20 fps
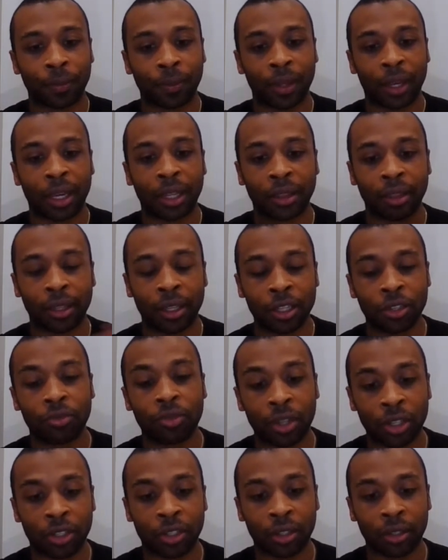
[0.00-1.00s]
In this
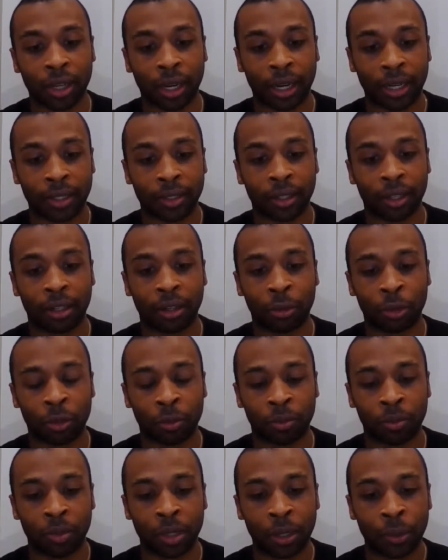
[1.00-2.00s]
vision, like I said,
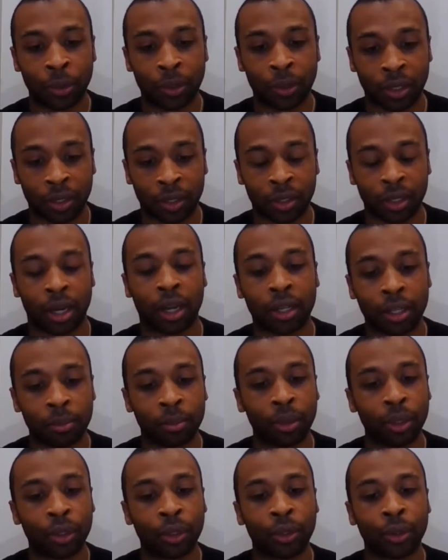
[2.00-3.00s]
it was a solid
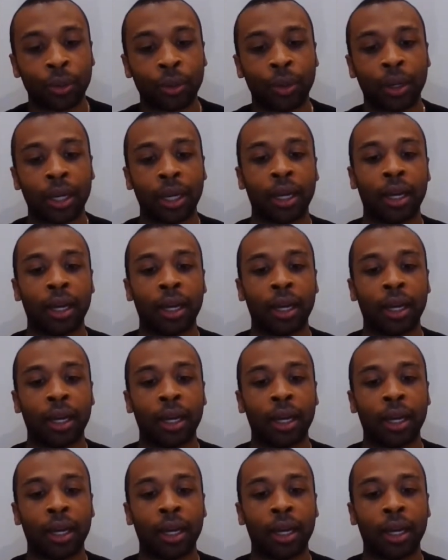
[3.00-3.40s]
blue.